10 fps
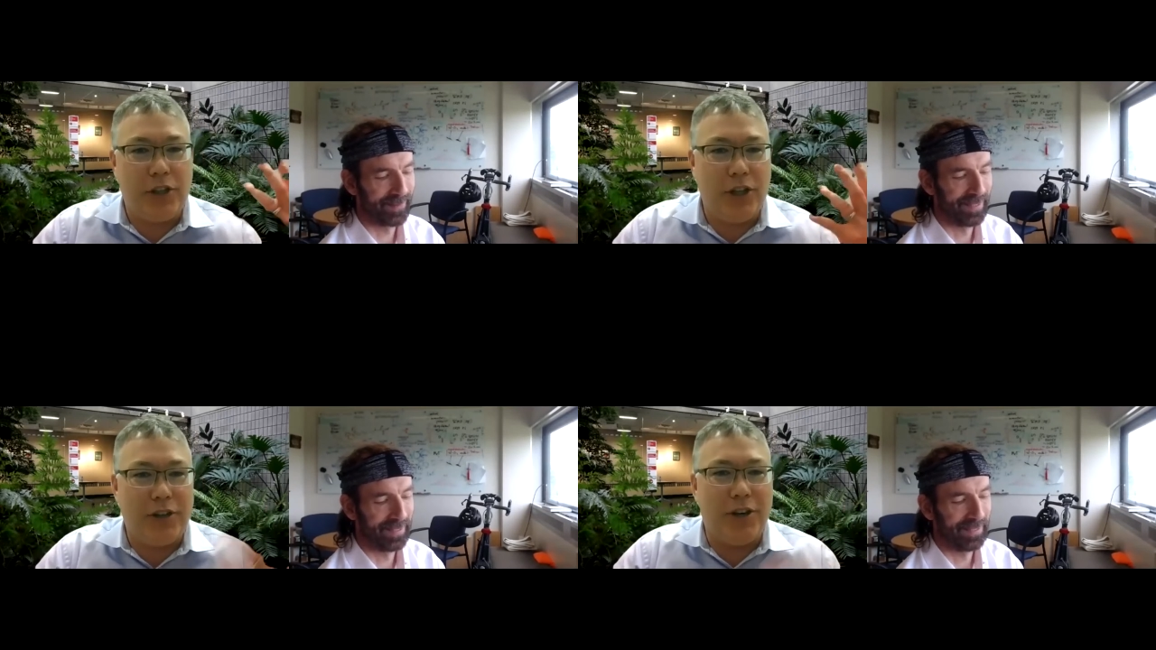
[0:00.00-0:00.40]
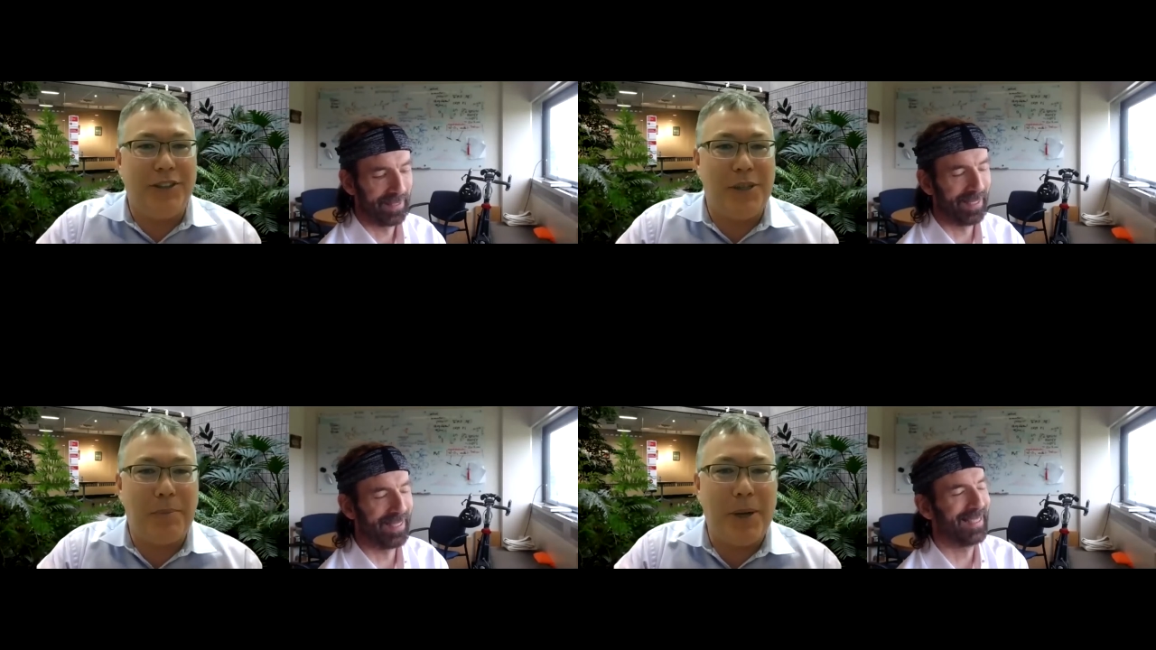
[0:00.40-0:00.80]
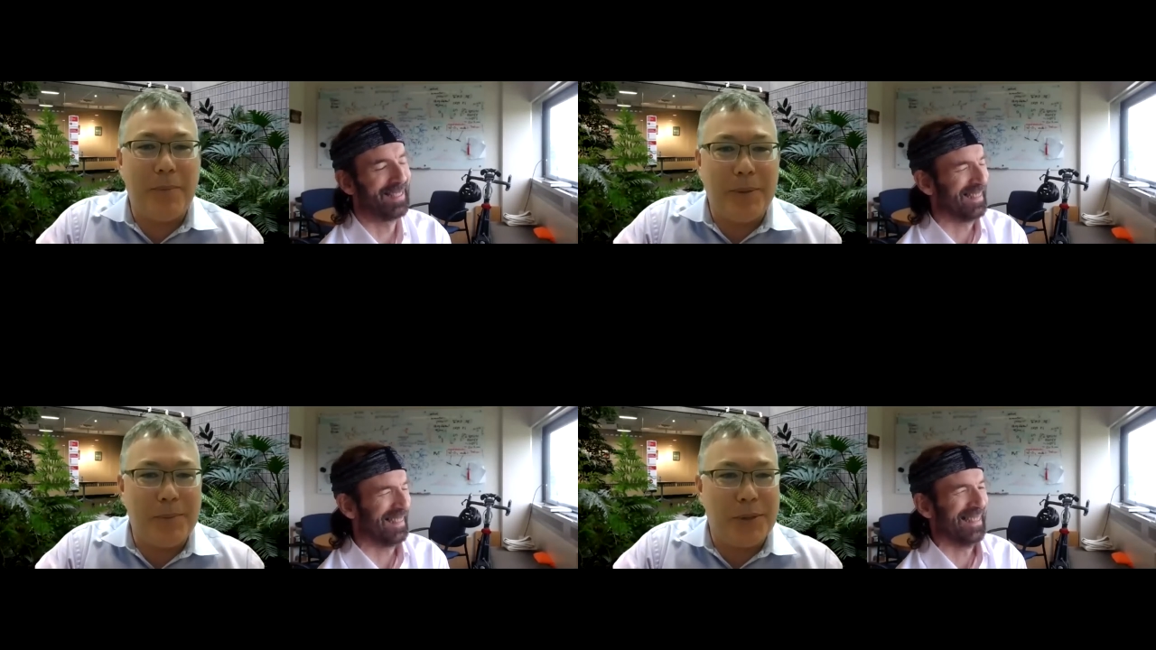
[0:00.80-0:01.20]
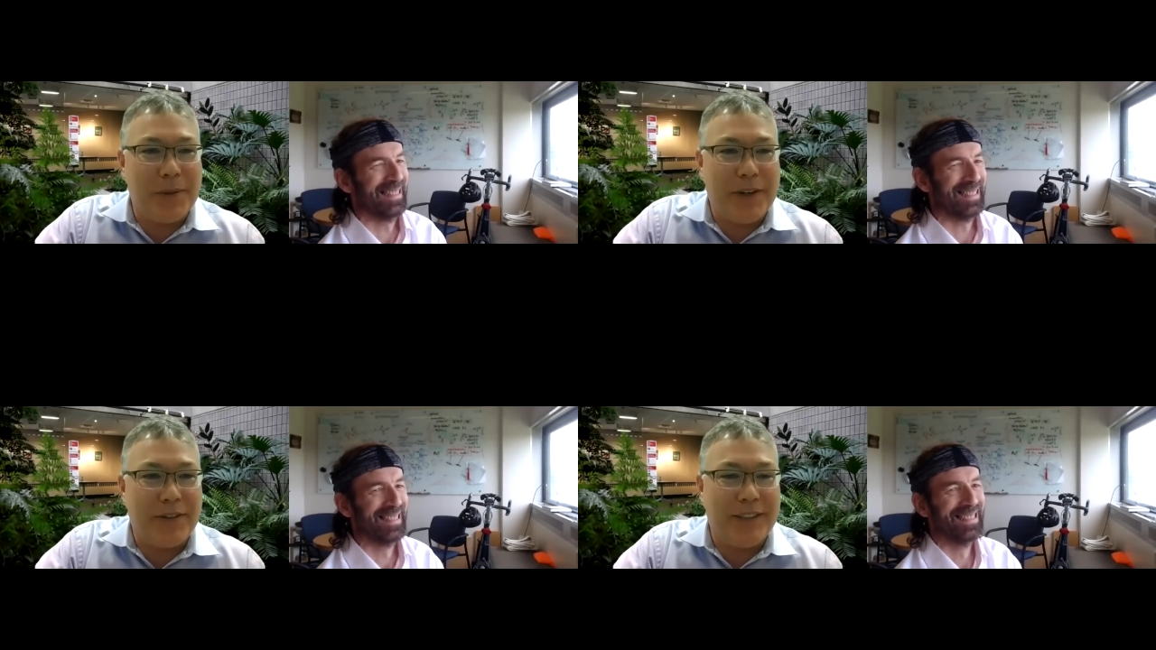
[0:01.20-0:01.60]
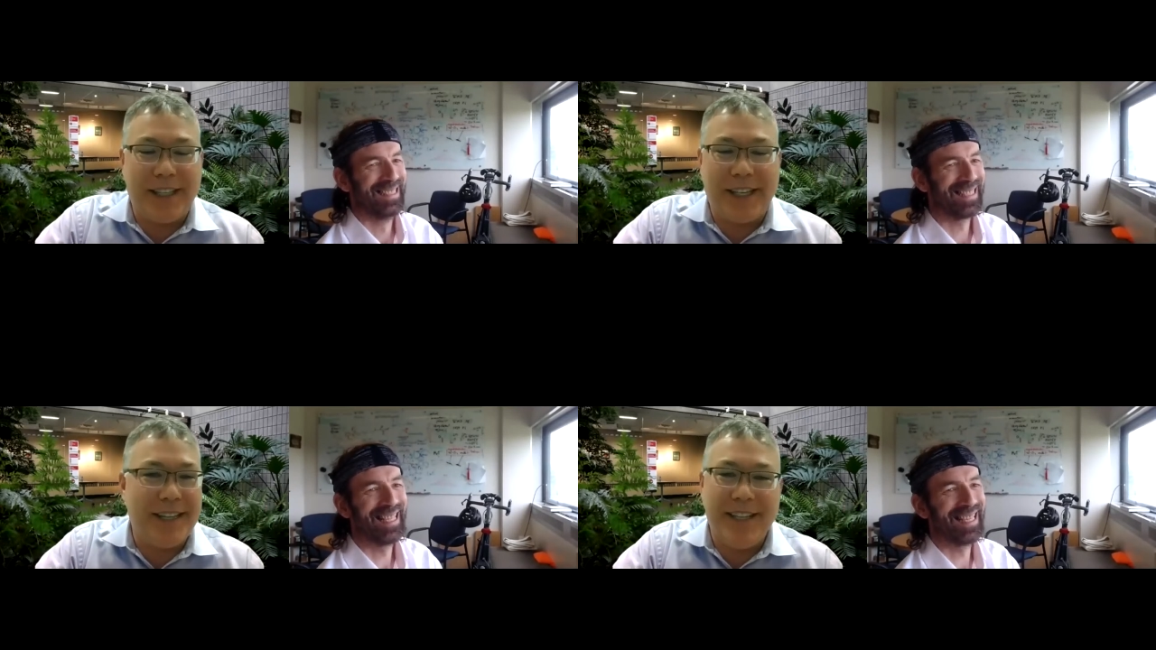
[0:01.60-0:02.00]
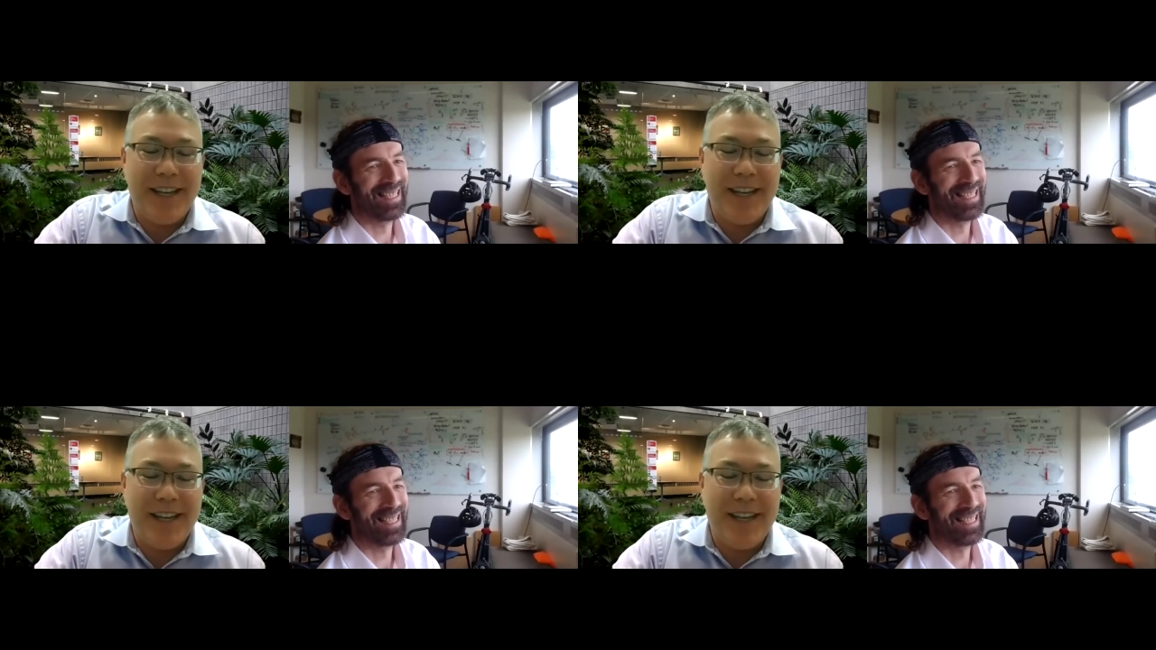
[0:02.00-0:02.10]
Speaker 1: cure all your problems or whatever. Like I,